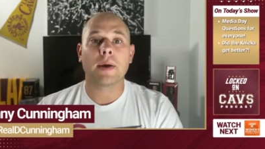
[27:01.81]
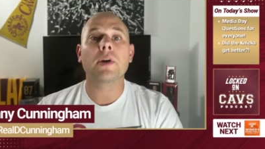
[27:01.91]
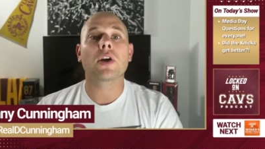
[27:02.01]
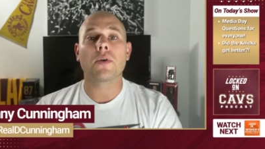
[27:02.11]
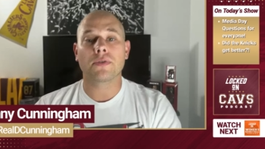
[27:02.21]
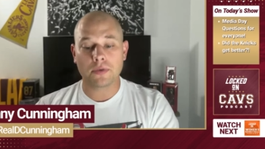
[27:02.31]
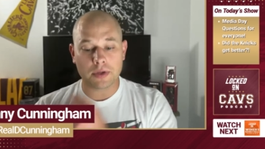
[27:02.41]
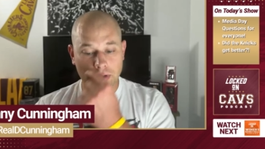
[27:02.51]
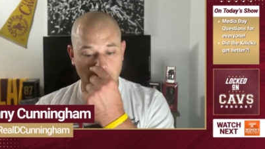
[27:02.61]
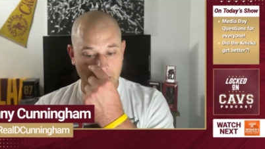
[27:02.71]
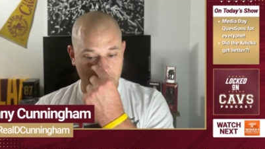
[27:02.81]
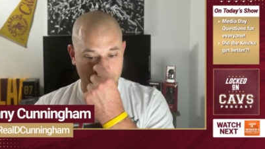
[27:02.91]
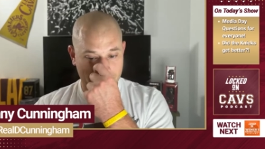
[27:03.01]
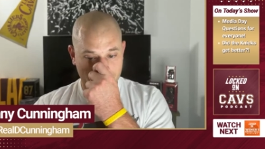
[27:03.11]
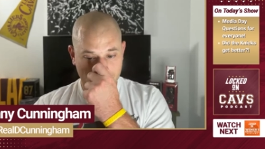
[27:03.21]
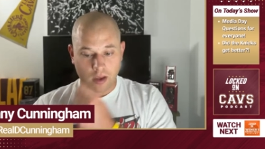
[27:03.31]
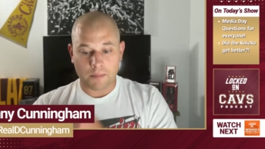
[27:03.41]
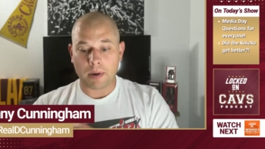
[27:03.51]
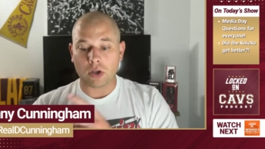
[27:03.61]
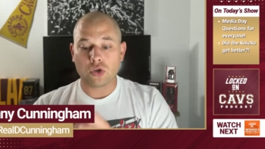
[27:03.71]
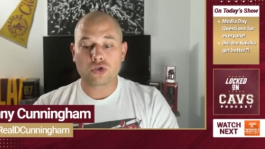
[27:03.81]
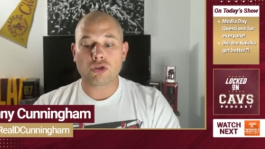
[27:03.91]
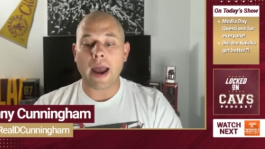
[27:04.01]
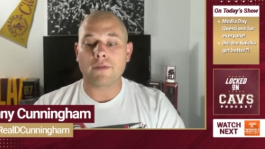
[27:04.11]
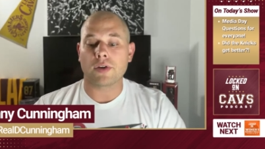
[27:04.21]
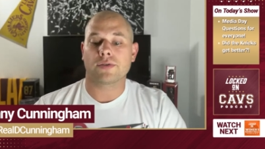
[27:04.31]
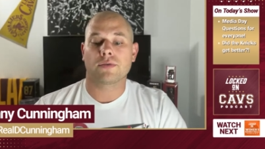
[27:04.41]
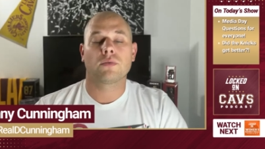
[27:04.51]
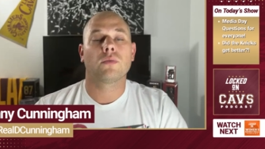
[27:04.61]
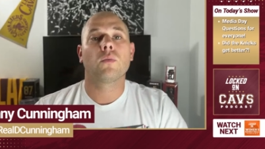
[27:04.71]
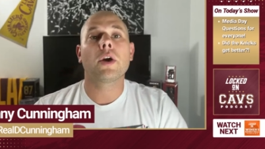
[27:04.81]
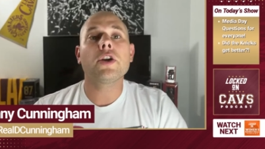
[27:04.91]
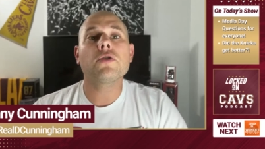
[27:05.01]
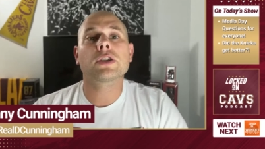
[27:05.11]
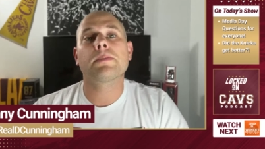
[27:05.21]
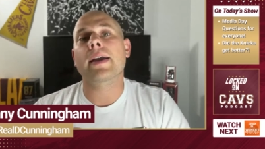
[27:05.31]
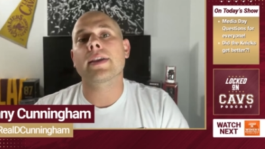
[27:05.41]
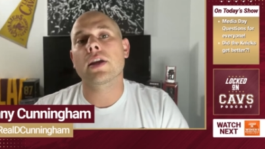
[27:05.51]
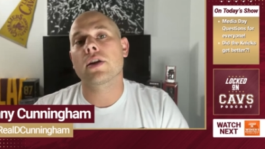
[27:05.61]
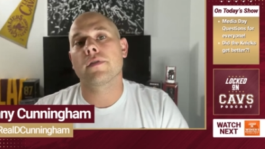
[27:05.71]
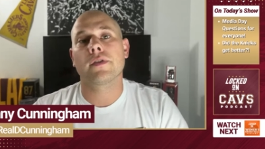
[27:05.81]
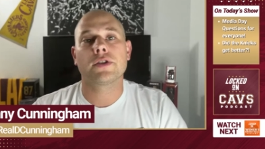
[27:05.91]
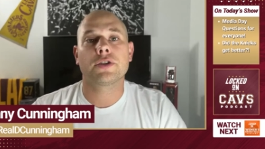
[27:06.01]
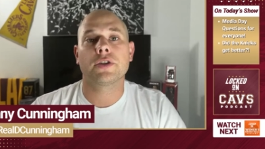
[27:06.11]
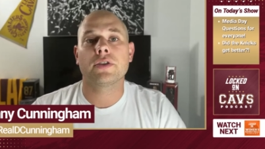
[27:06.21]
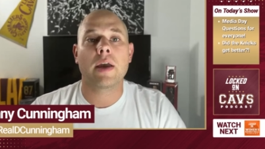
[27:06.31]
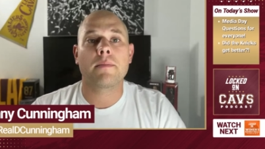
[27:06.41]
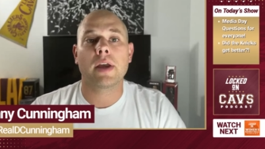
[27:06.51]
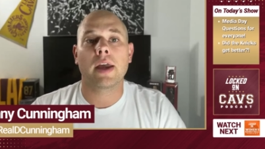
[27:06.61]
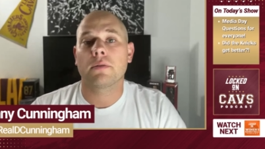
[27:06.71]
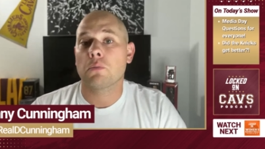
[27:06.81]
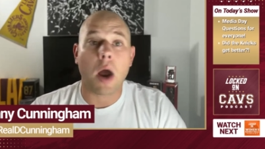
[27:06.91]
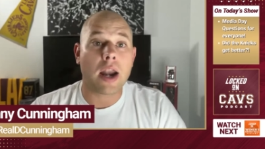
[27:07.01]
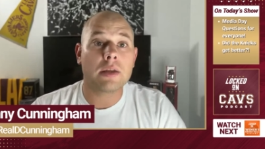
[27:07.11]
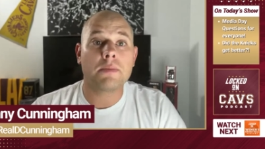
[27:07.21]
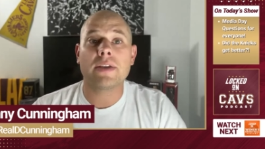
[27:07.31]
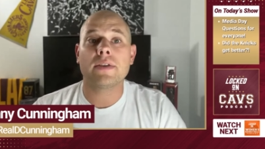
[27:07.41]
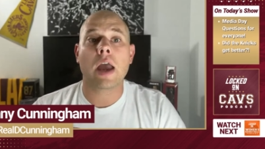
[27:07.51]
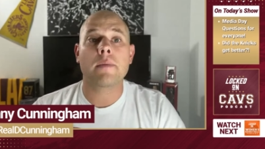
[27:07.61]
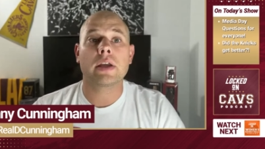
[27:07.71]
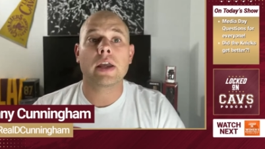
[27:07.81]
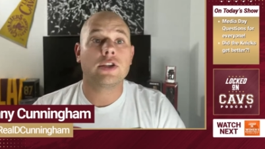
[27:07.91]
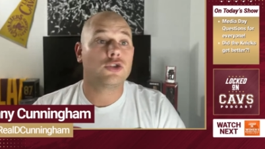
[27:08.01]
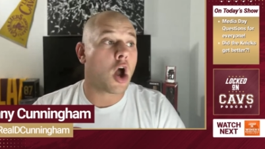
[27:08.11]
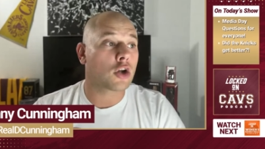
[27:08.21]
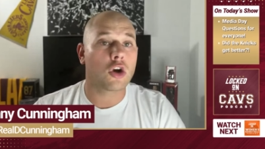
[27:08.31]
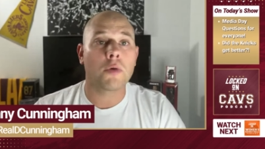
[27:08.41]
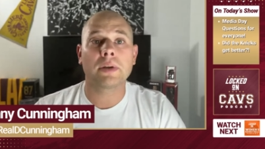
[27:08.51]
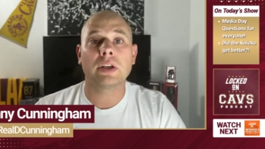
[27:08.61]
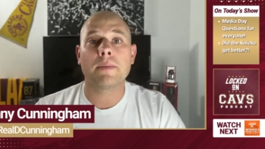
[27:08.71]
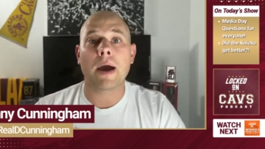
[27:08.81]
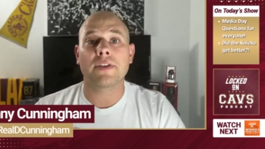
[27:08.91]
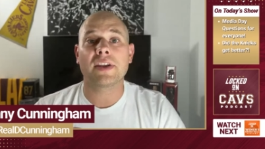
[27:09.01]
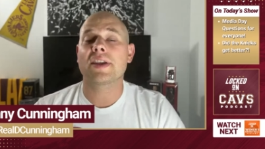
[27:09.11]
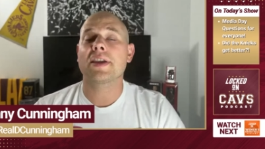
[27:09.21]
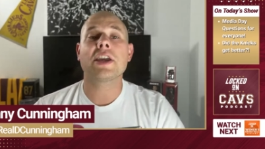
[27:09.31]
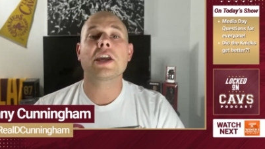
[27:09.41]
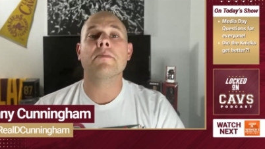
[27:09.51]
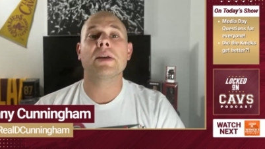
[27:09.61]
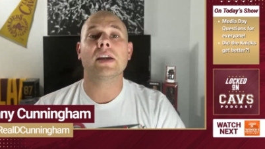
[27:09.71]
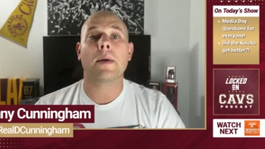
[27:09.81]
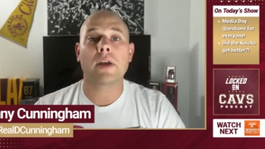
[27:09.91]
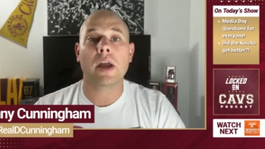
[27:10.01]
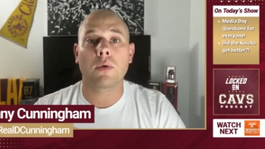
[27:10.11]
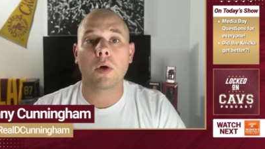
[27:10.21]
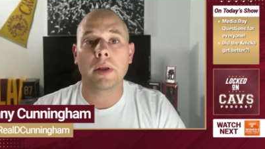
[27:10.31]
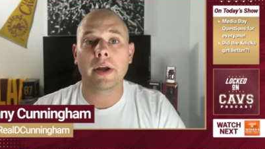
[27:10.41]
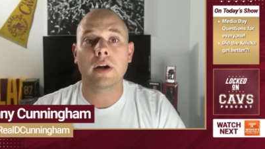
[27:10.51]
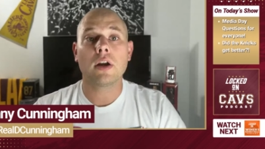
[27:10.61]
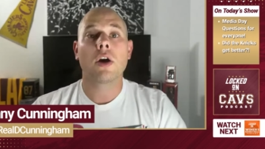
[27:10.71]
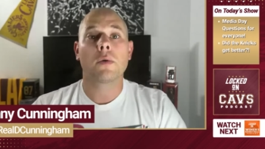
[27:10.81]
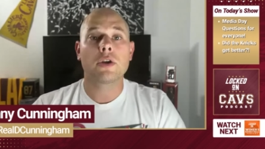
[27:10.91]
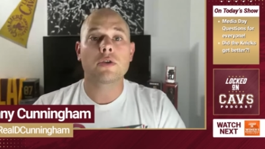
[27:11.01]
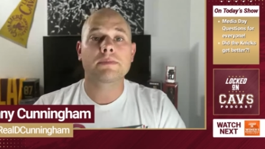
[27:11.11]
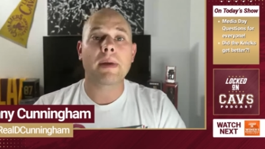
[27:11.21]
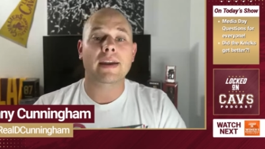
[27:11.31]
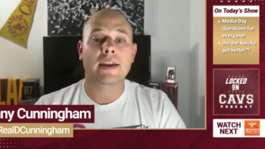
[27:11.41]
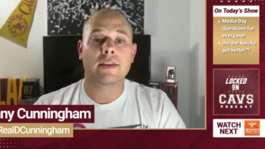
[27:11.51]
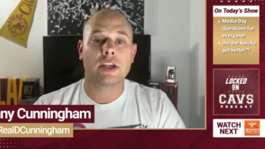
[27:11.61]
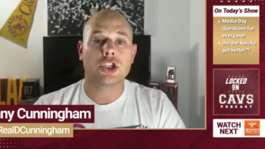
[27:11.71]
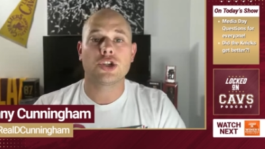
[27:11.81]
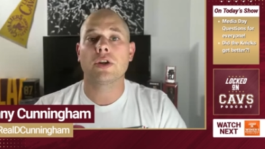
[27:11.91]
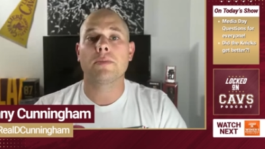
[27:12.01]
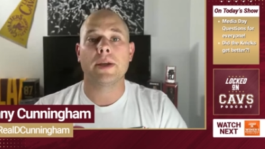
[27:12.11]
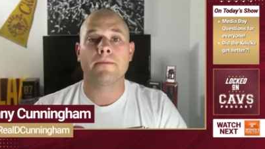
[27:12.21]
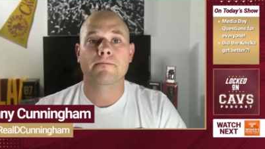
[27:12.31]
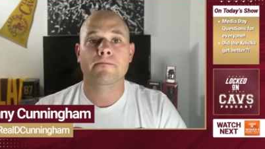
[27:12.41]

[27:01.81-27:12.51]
I'm going to go through these quick, but Luke Travers, what are you expecting in your first year in the NBA? wanted to be in the NBA. He talked openly about thinking he can be an NBA role player. What do you expect this year to be?